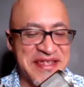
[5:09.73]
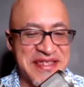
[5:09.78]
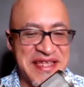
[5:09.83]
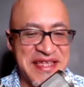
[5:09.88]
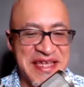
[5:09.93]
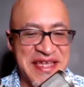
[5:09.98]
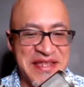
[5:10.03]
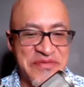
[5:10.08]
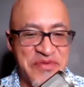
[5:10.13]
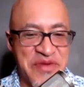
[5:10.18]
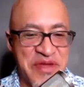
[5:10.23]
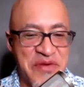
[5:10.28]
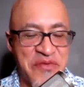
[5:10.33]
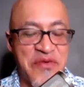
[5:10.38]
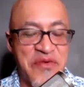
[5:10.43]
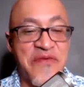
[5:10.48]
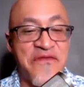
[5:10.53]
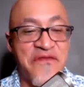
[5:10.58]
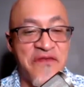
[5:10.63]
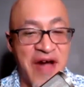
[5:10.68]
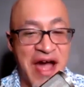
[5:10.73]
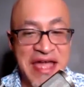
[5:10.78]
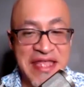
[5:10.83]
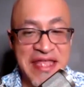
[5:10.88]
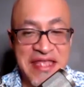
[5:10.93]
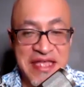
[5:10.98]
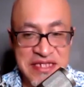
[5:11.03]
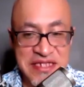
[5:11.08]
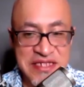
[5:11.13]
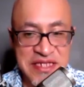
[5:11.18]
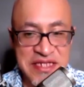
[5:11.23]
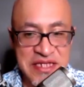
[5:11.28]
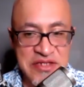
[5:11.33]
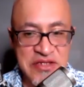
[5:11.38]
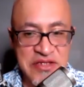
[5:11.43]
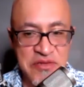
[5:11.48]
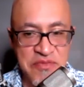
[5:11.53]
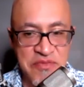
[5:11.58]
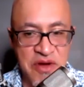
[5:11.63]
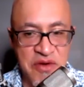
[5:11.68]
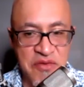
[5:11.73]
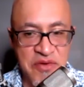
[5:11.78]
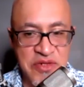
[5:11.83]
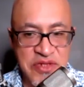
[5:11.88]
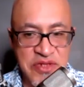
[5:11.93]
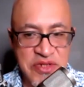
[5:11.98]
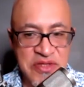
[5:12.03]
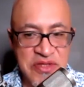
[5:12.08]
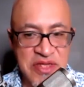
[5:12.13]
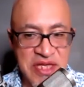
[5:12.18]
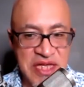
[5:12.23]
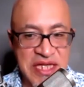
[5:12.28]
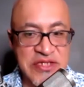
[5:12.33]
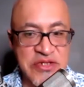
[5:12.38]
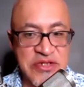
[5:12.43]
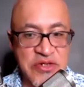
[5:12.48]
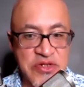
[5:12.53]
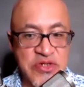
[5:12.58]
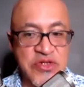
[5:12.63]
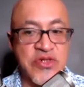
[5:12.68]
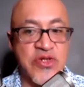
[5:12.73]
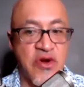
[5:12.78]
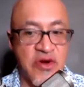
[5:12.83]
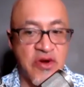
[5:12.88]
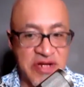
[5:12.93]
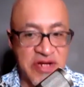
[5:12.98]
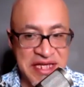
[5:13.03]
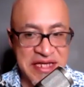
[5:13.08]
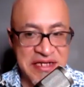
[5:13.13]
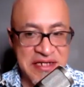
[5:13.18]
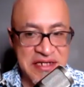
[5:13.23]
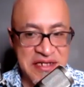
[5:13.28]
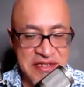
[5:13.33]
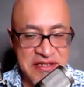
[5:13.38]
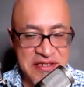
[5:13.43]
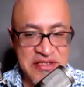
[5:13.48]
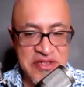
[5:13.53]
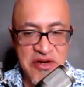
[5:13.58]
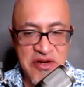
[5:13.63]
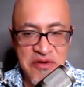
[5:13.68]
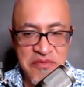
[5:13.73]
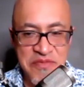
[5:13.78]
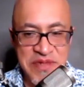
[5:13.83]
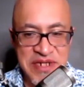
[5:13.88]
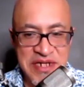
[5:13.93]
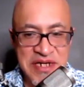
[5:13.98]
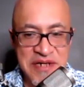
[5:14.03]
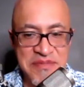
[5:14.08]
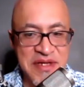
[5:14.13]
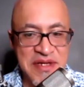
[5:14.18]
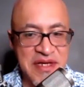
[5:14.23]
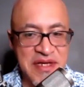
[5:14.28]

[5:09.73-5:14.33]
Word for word: and we're finally just getting to the point where things are starting to open up.